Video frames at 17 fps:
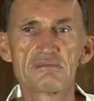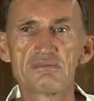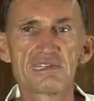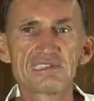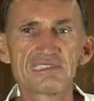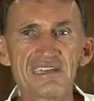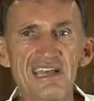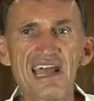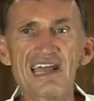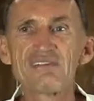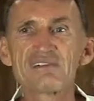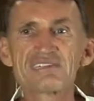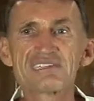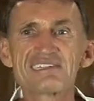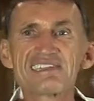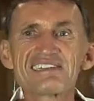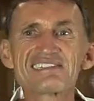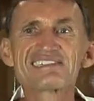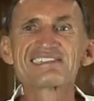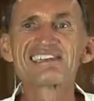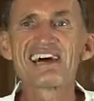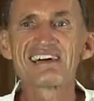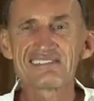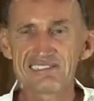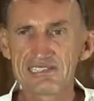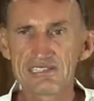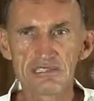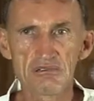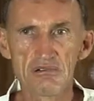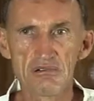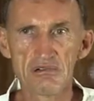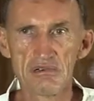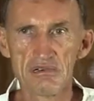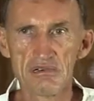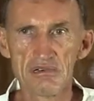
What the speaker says: but everything is just so.